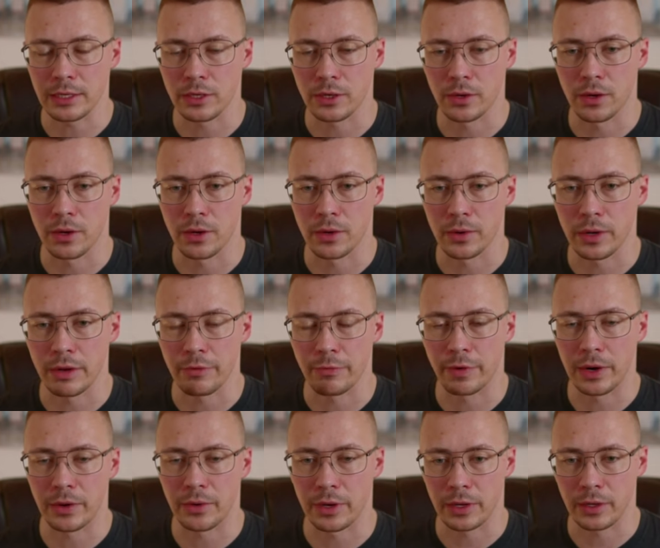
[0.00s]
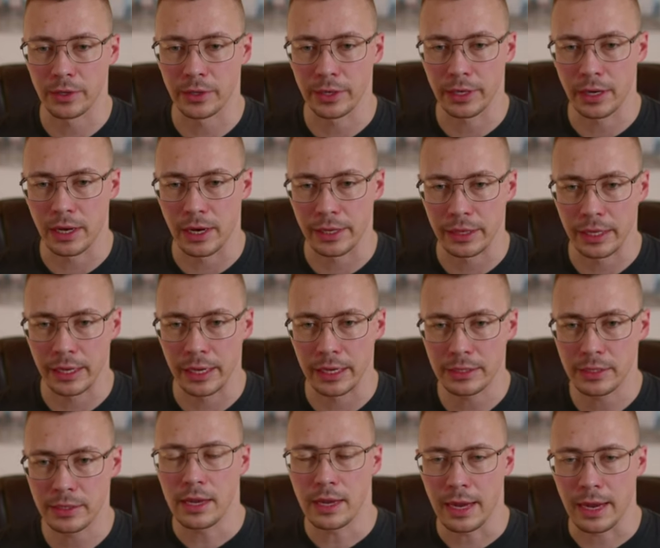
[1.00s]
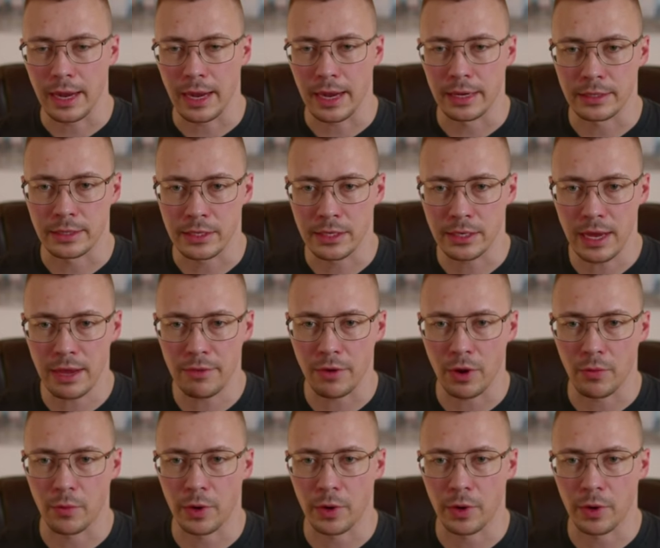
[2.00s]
So if I were to click on this and save it,